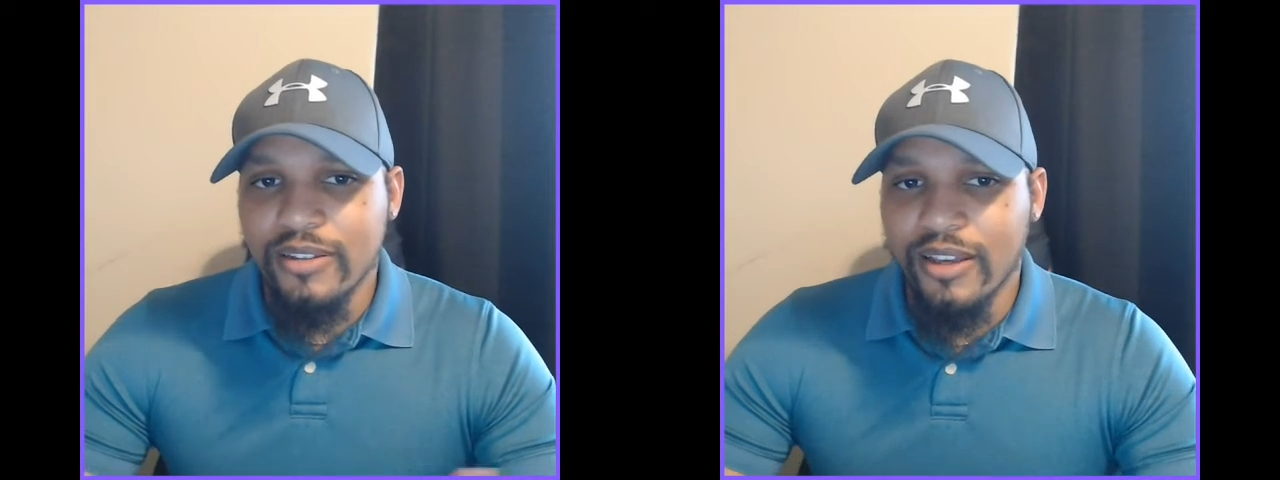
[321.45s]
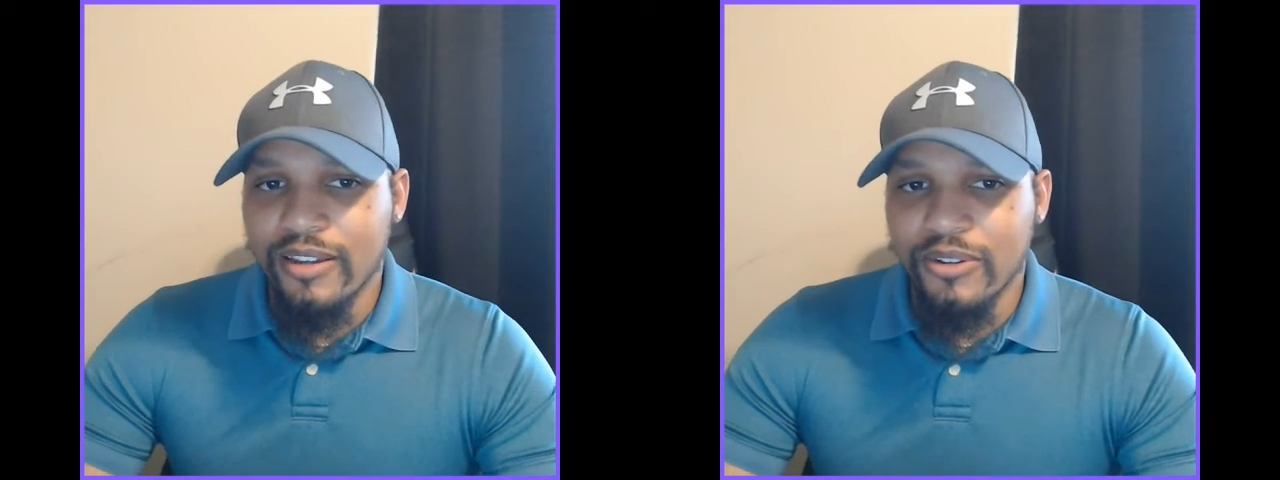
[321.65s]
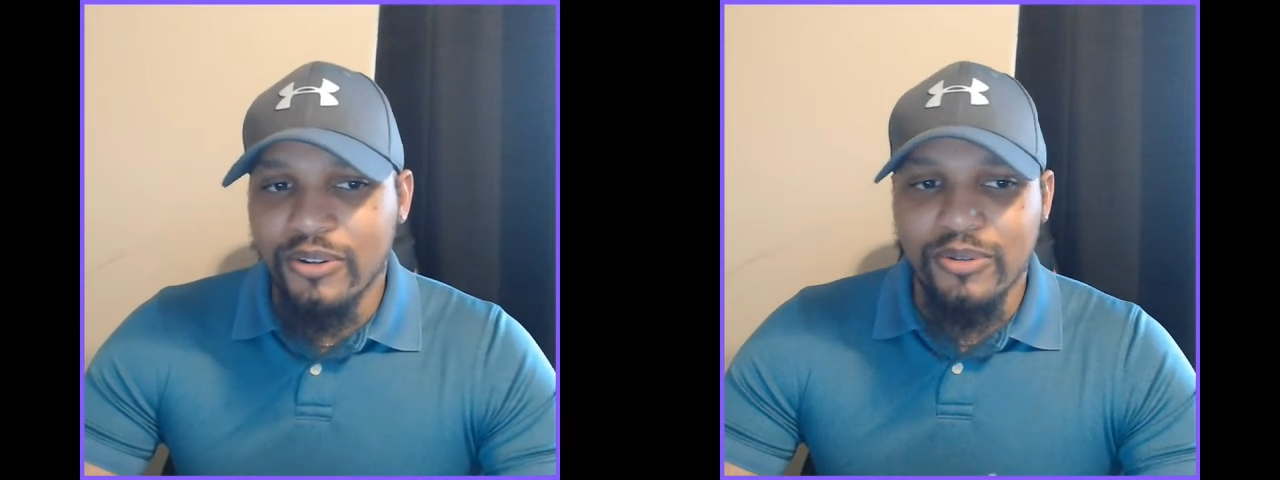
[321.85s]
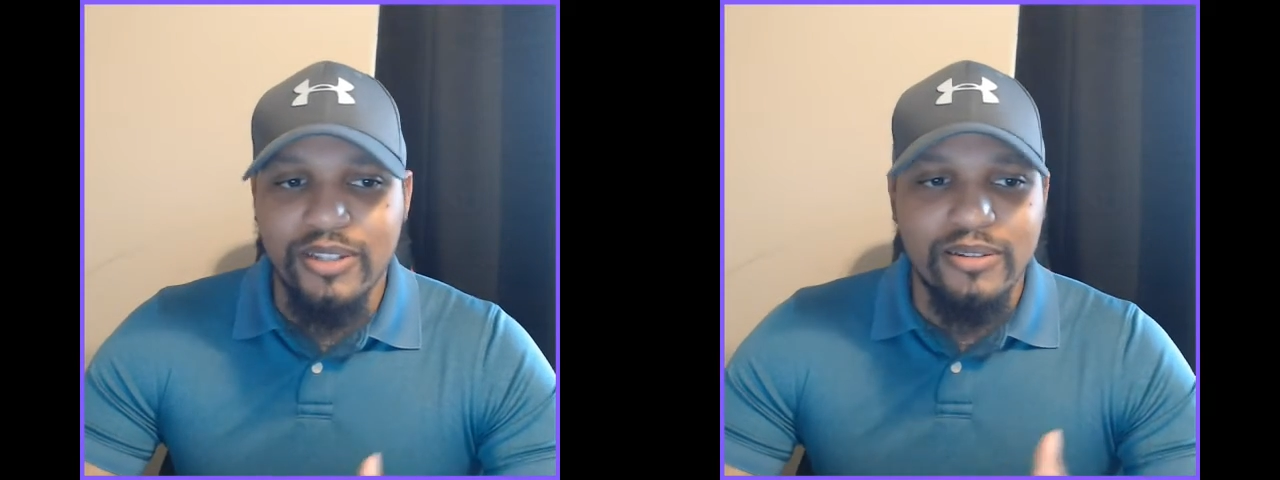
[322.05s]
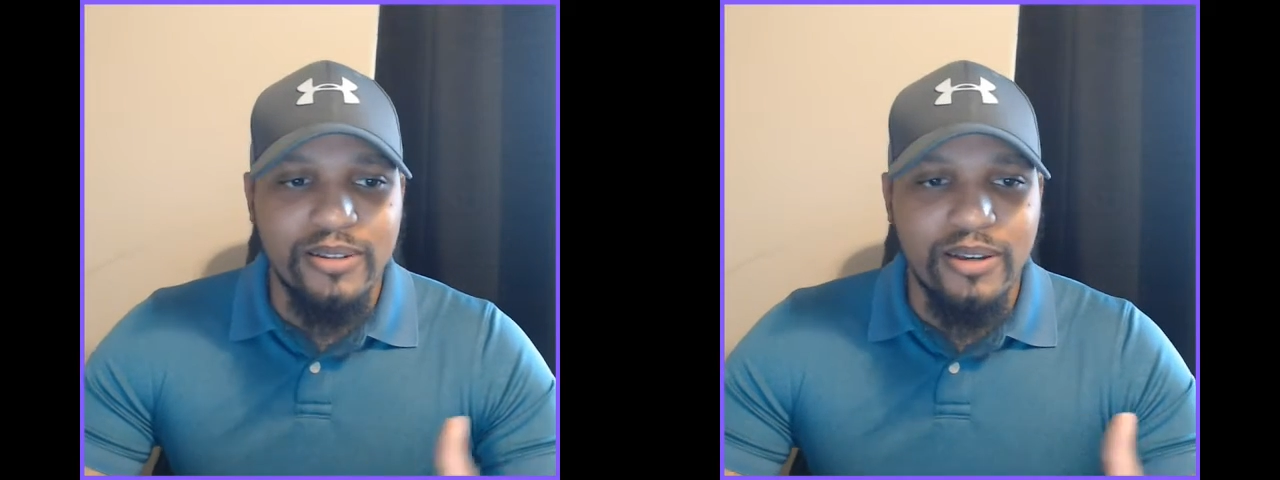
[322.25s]
like, this
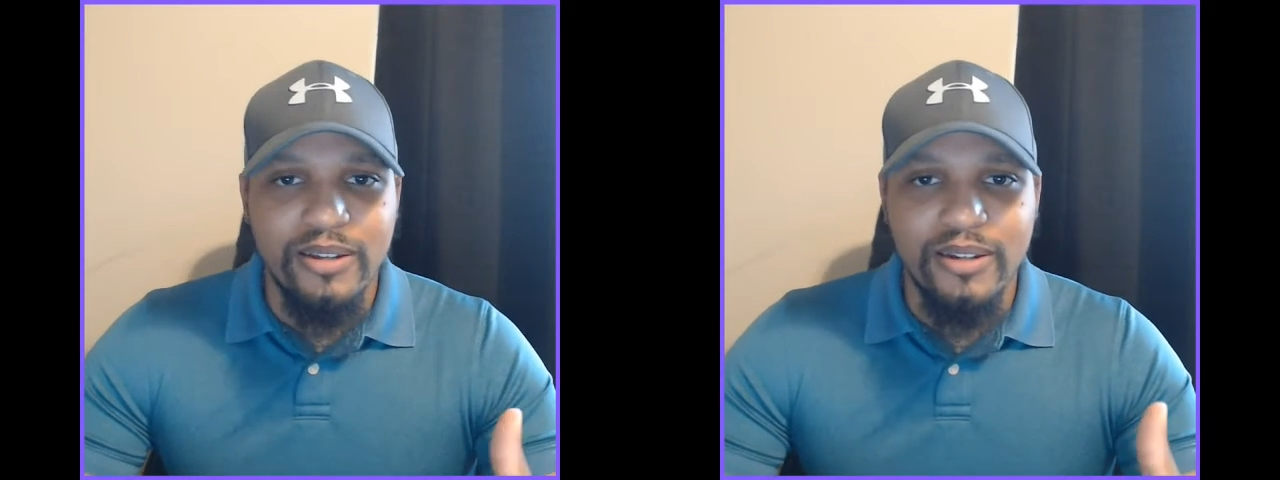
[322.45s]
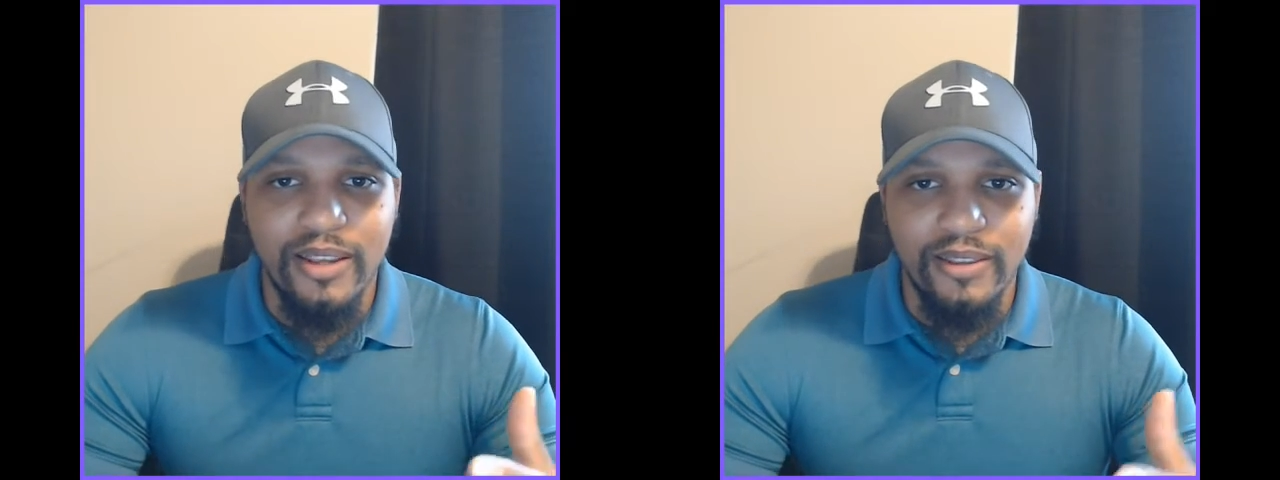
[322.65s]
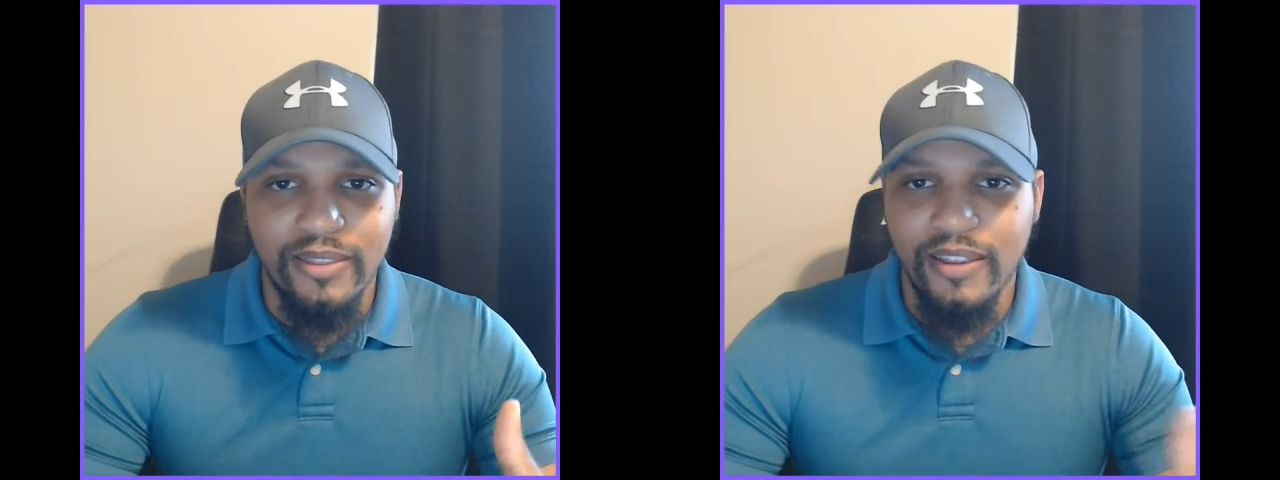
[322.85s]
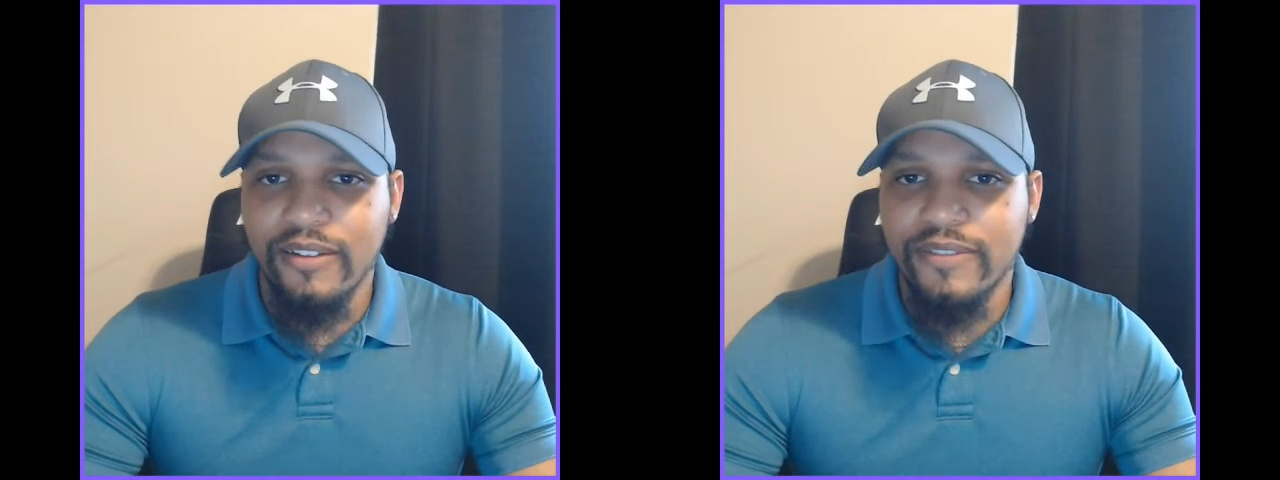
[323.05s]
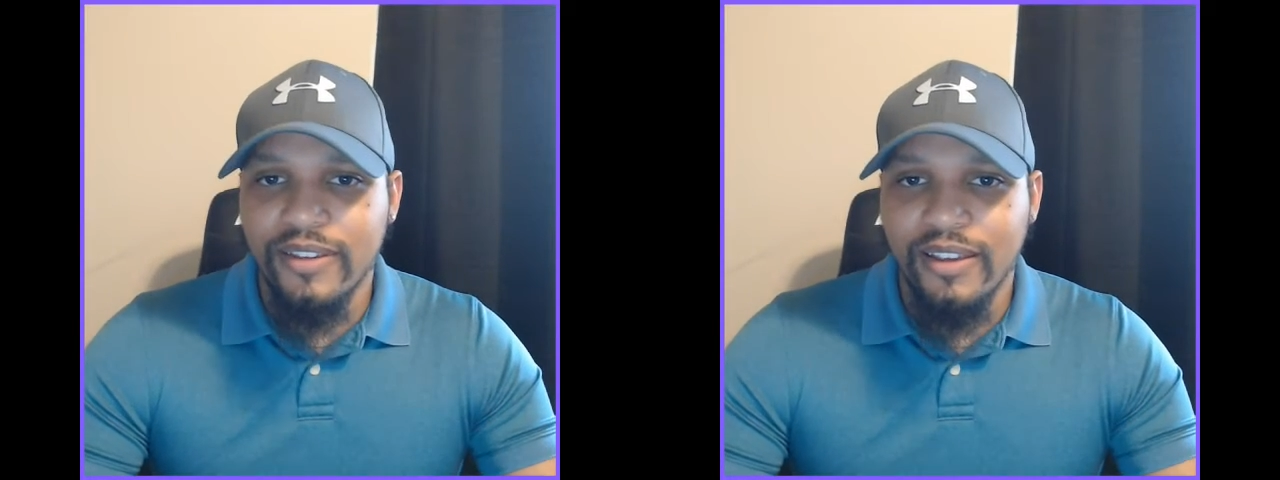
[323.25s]
son, he left,